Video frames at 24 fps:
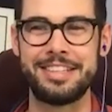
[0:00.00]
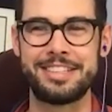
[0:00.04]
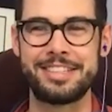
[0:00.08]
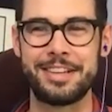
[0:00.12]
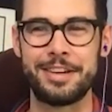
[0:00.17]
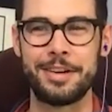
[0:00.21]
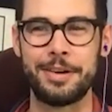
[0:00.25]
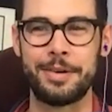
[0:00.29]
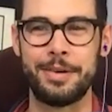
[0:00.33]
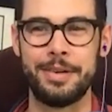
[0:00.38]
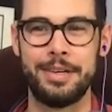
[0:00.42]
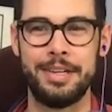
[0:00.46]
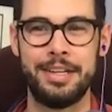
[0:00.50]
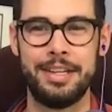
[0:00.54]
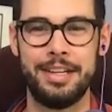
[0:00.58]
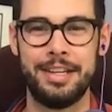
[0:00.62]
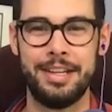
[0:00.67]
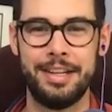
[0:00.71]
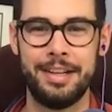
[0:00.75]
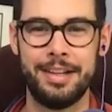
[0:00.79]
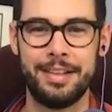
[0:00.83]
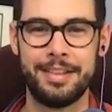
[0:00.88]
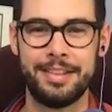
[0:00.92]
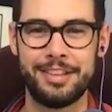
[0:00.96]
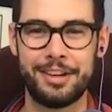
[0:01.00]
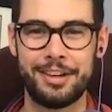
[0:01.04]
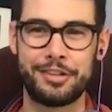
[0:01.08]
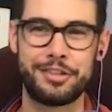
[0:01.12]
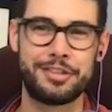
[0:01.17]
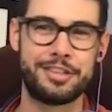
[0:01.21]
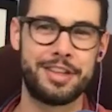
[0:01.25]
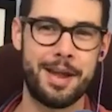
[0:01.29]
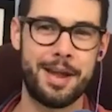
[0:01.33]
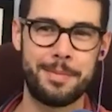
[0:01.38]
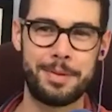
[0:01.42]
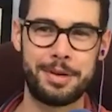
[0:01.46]
So, Dr.
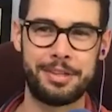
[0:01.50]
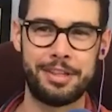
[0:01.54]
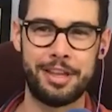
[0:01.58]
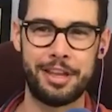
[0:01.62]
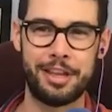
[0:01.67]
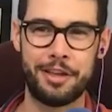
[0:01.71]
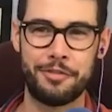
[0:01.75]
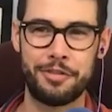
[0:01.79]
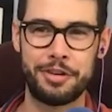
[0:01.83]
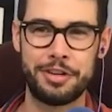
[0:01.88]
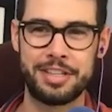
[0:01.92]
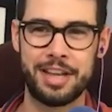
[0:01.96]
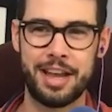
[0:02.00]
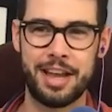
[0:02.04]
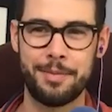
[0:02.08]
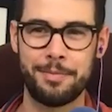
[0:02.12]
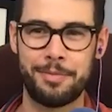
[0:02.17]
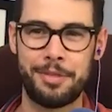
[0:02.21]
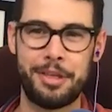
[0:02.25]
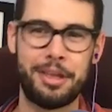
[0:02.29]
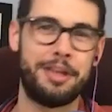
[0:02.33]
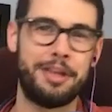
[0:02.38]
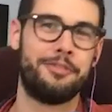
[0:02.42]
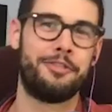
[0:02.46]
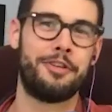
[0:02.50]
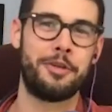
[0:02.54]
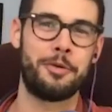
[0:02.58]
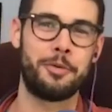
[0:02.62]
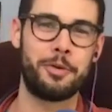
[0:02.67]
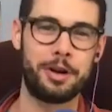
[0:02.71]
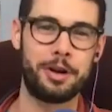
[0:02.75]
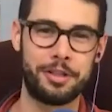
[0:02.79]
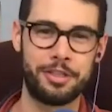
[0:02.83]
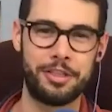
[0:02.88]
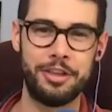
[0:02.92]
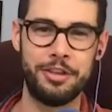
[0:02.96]
Sibert, thank you for your time. Thank you for the
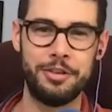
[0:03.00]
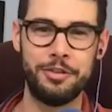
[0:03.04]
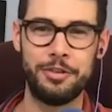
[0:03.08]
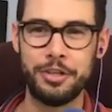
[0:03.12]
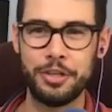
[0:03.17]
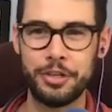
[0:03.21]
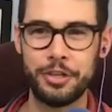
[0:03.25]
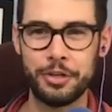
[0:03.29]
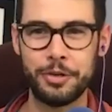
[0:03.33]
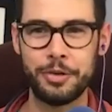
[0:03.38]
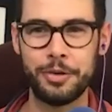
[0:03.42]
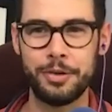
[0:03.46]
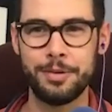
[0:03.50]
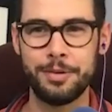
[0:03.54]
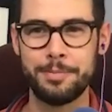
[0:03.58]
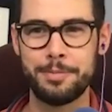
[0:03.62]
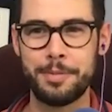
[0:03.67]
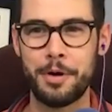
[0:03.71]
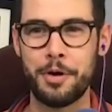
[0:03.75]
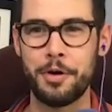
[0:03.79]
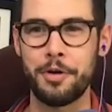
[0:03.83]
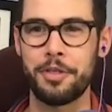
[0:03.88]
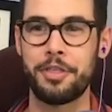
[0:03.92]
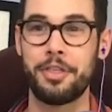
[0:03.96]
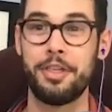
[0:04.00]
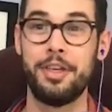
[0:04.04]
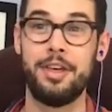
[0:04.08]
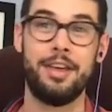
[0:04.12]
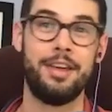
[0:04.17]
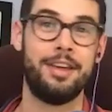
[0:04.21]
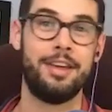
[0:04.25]
work that you do, both